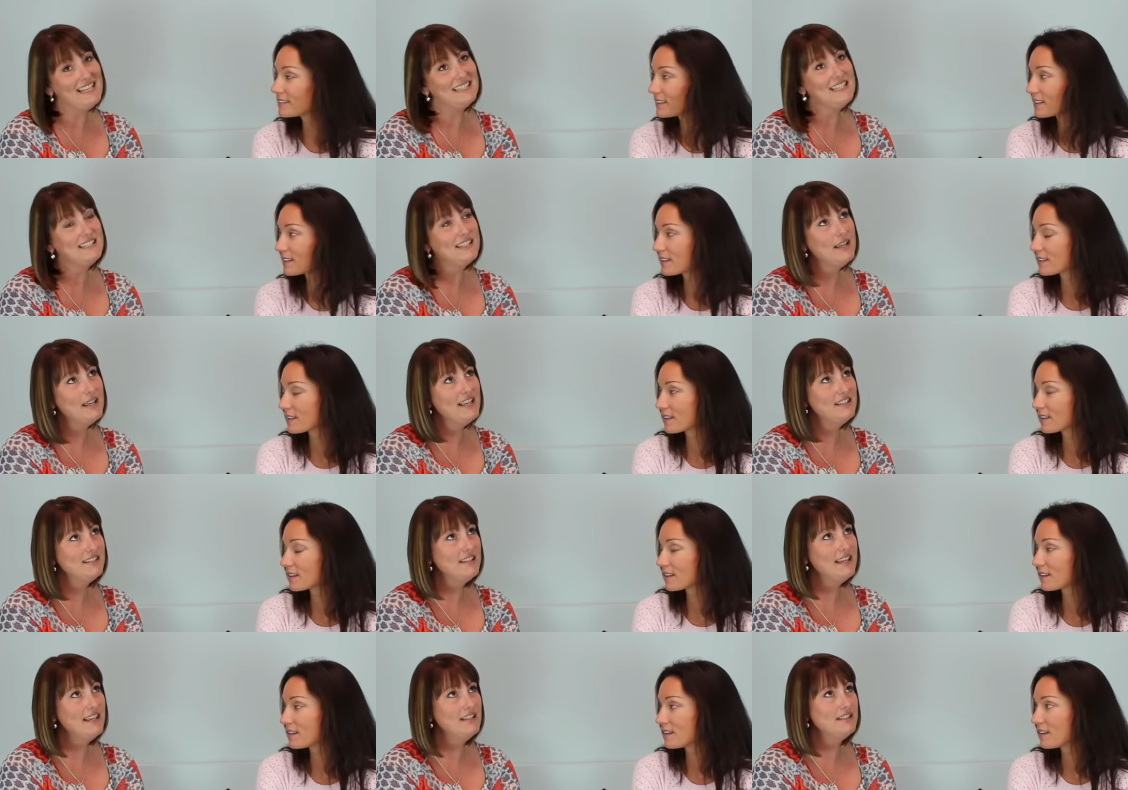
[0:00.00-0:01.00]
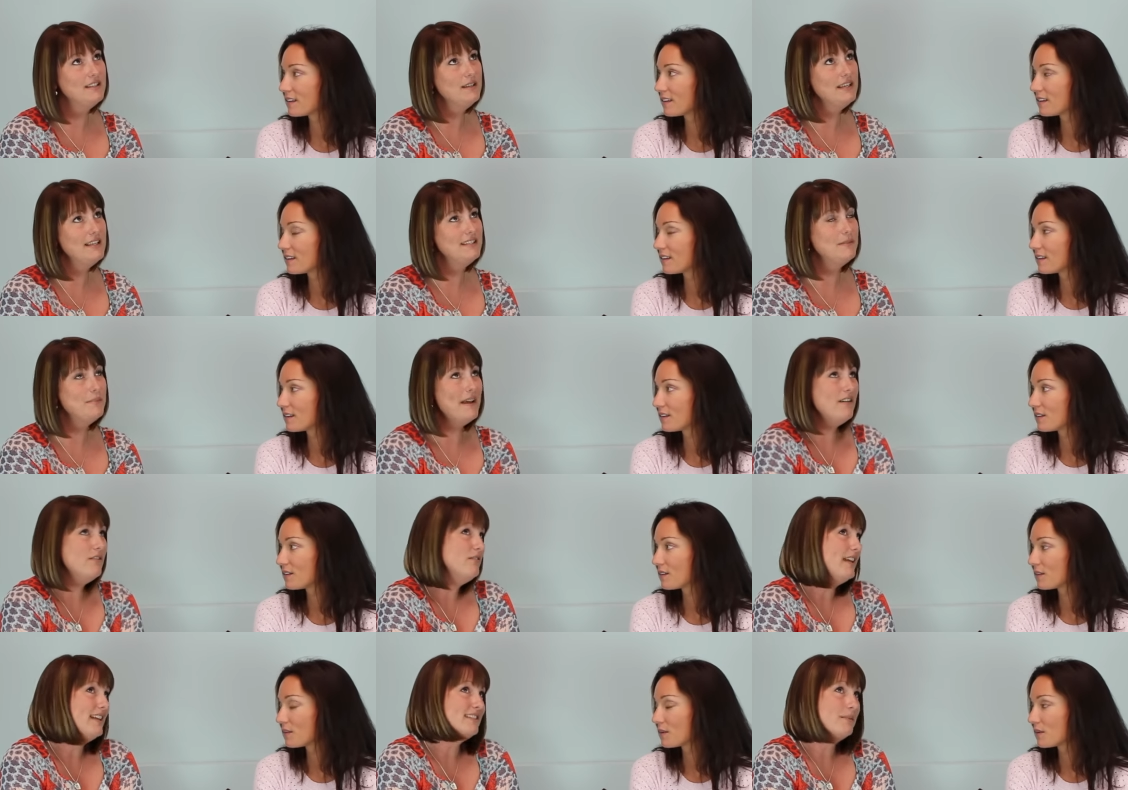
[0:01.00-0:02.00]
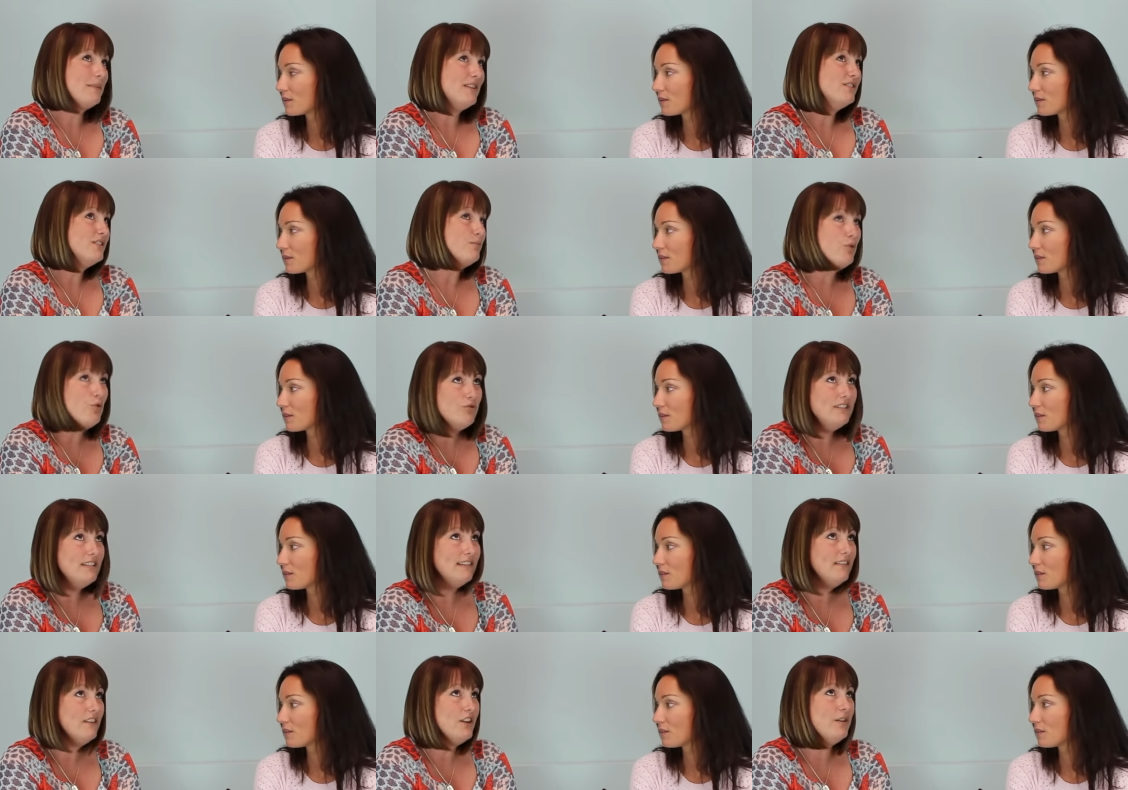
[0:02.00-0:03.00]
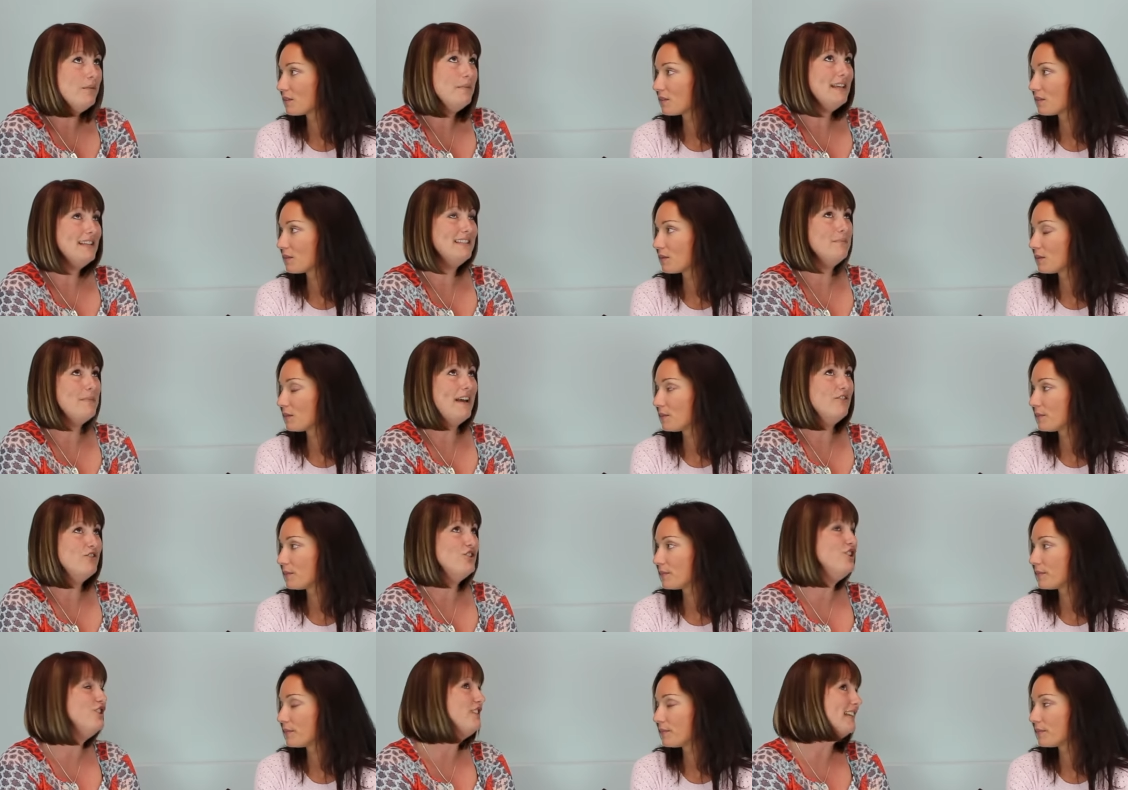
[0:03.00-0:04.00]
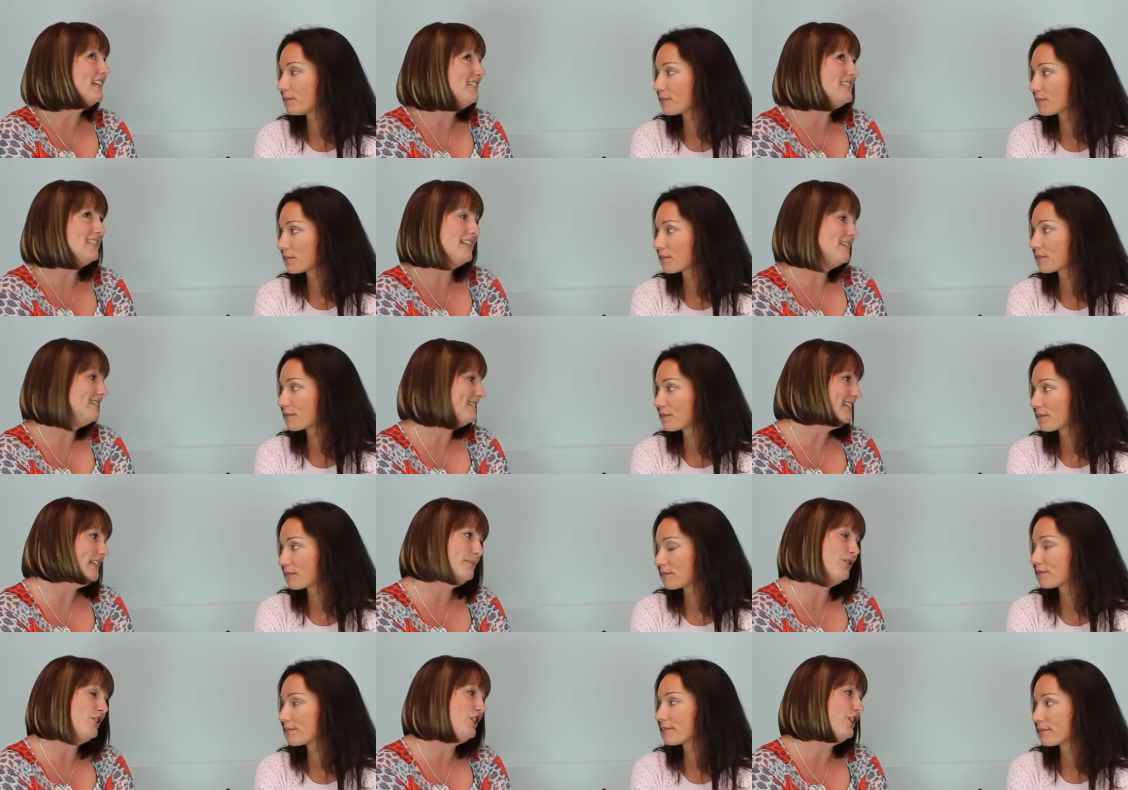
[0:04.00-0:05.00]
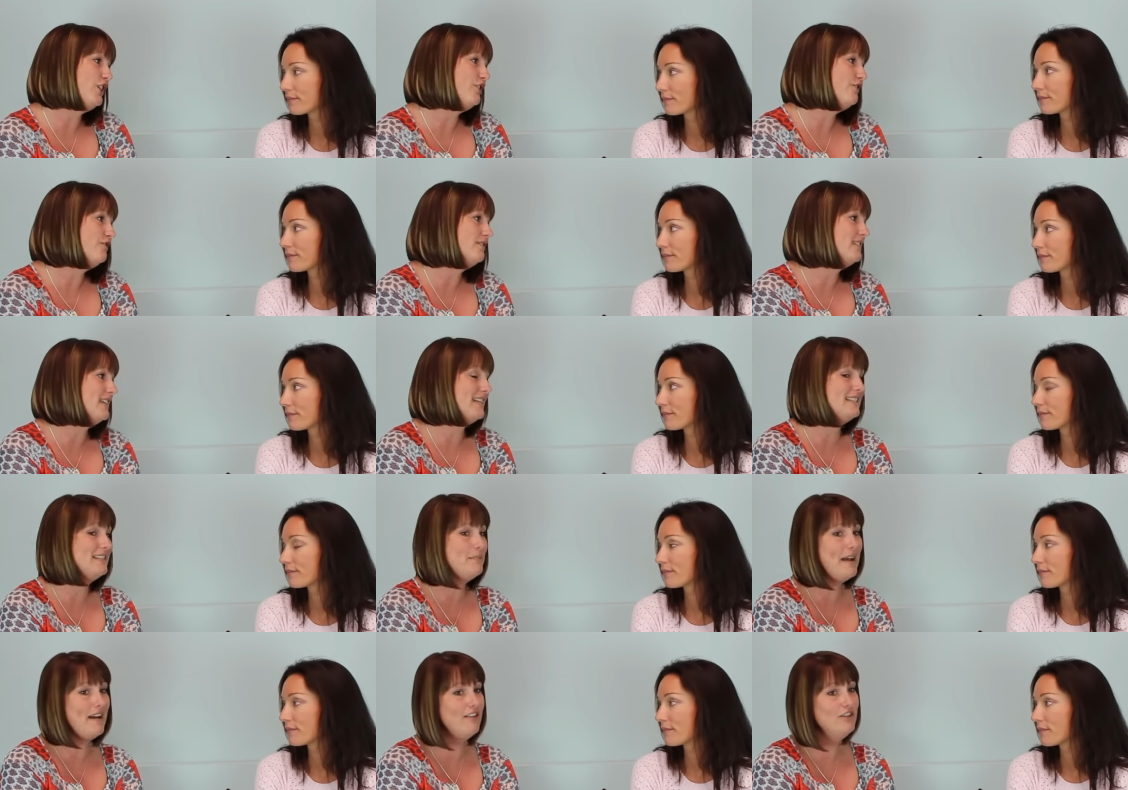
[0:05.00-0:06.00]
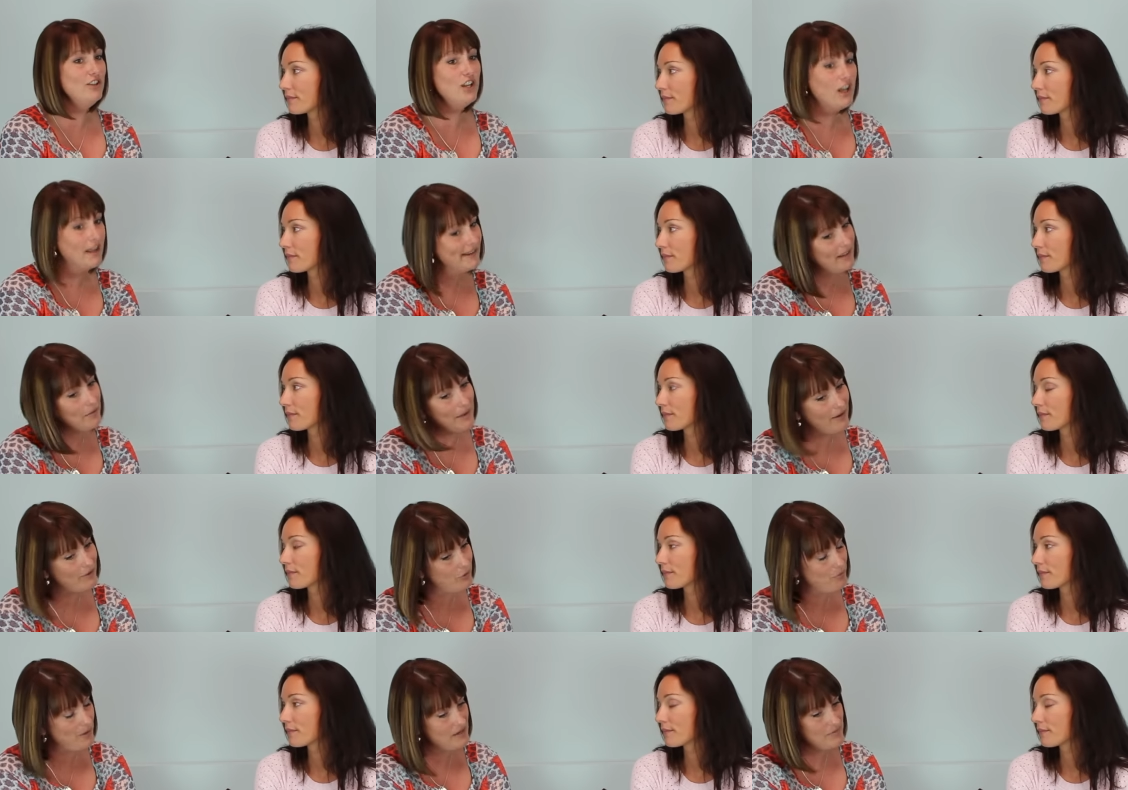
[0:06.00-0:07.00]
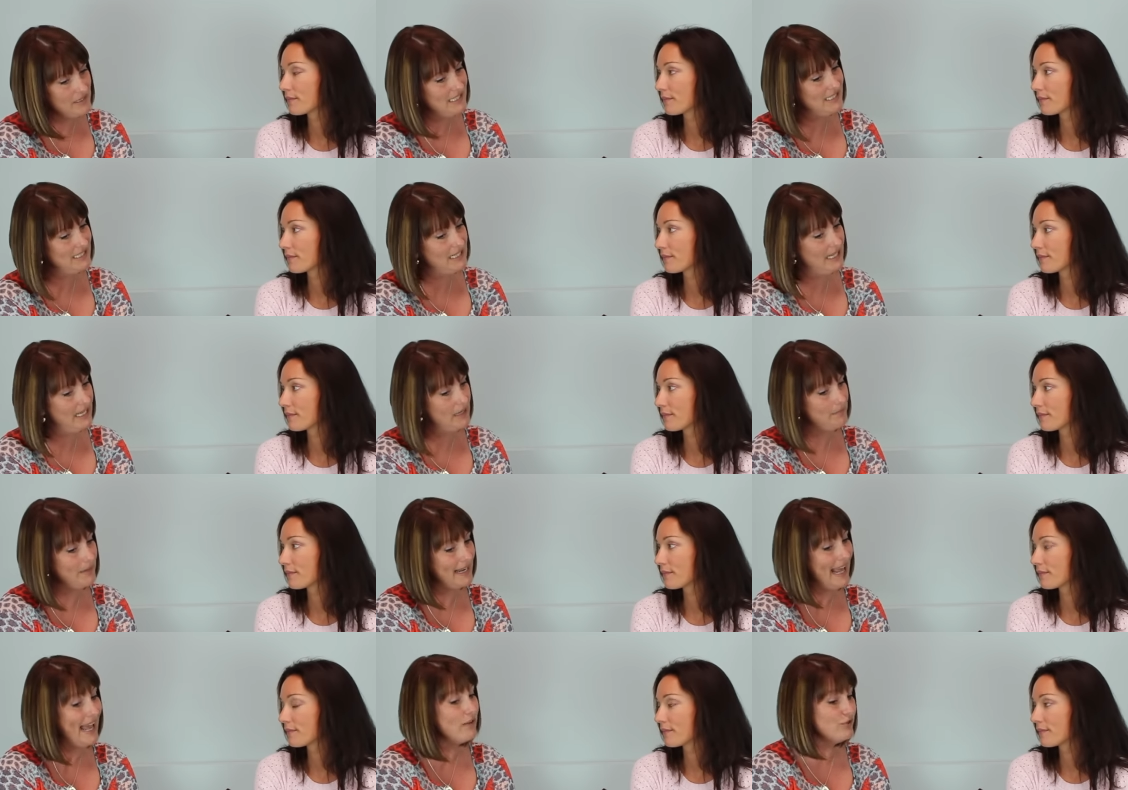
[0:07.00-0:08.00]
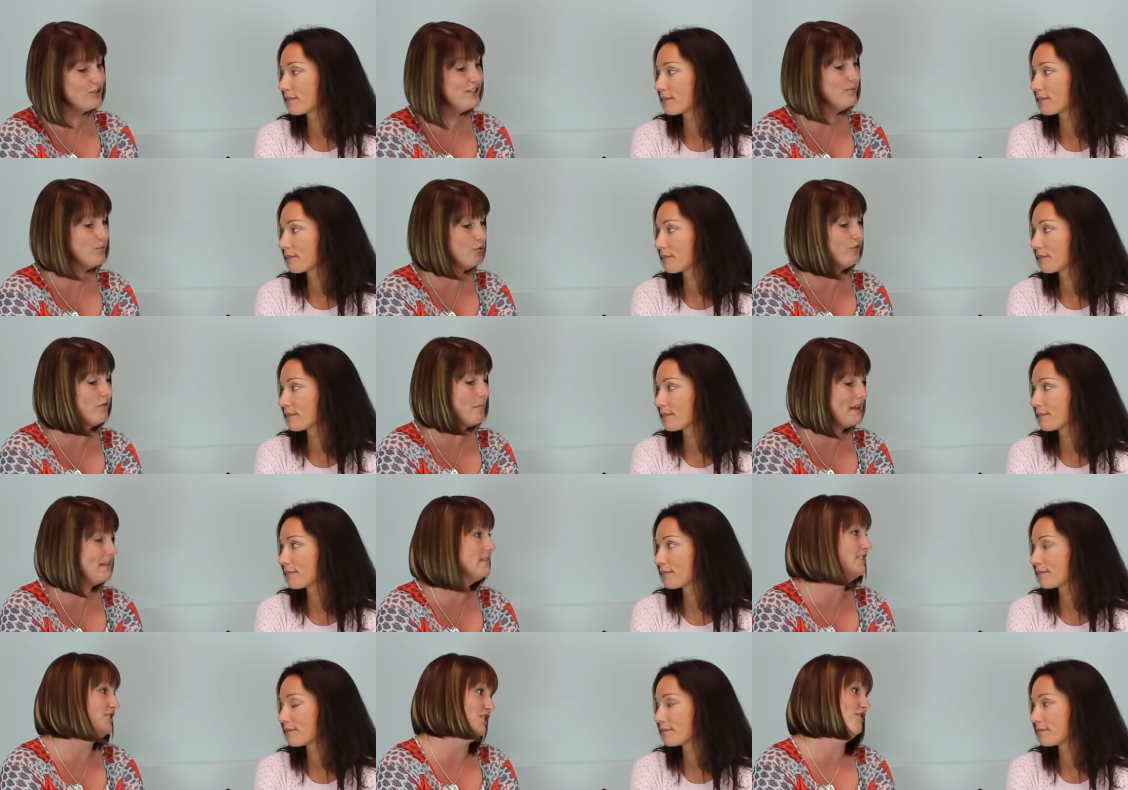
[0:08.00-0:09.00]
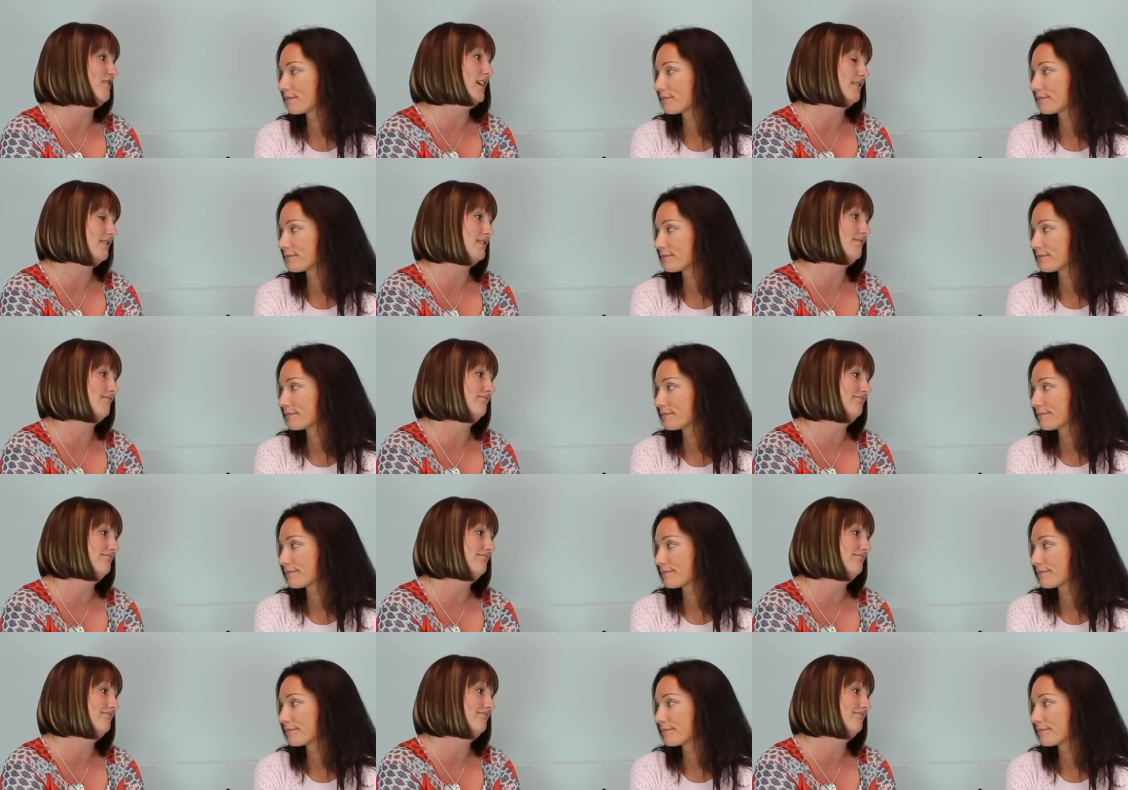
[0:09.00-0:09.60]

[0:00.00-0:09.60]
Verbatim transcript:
Speaker 1: is. It's a, it's a, it's a, it's about it's about supporting them. It's about tuning into their sleep cues. It's about learning about your baby's sleep and how to support them best to do that.